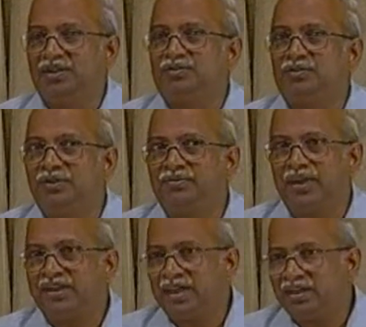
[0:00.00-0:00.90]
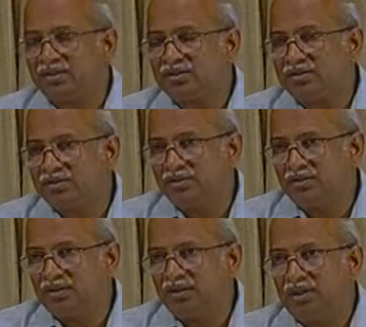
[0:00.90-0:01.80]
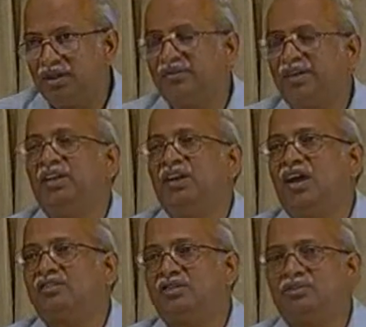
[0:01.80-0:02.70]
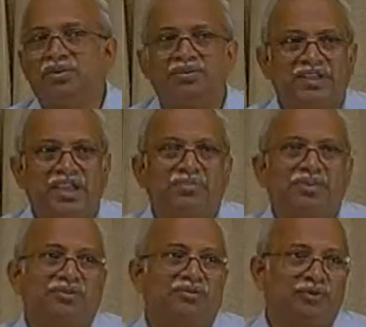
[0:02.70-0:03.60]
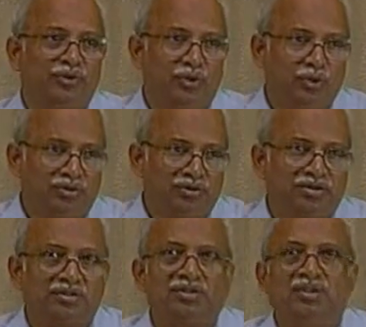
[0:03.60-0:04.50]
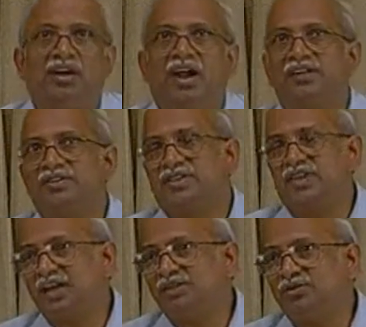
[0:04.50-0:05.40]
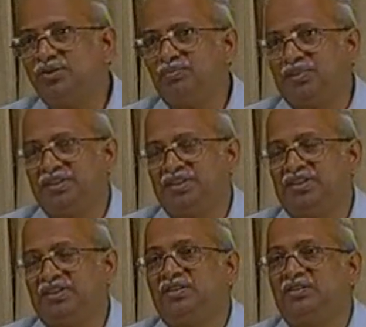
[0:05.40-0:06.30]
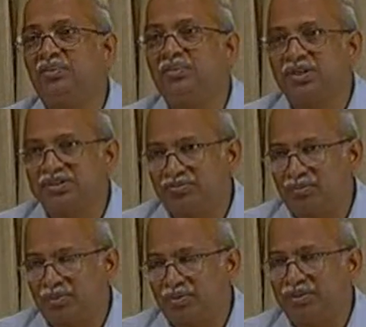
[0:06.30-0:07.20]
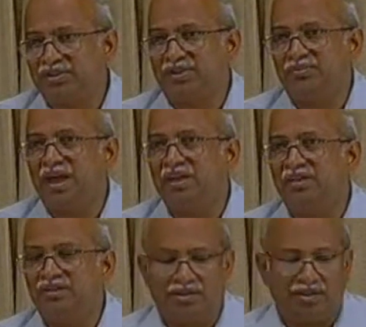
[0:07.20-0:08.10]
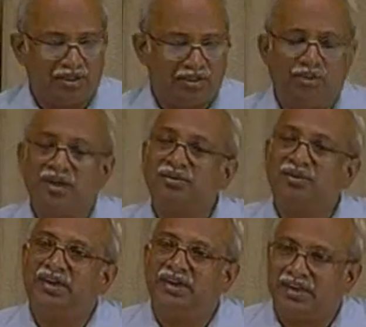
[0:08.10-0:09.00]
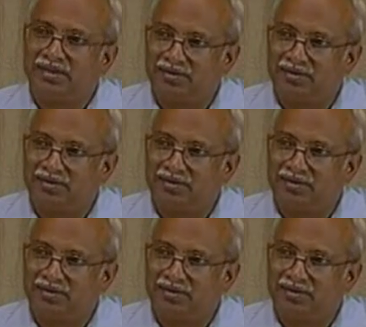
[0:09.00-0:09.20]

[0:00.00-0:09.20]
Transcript: So, if I take a very large number of samples of load and try to represent it in a probabilistic manner, what will I get?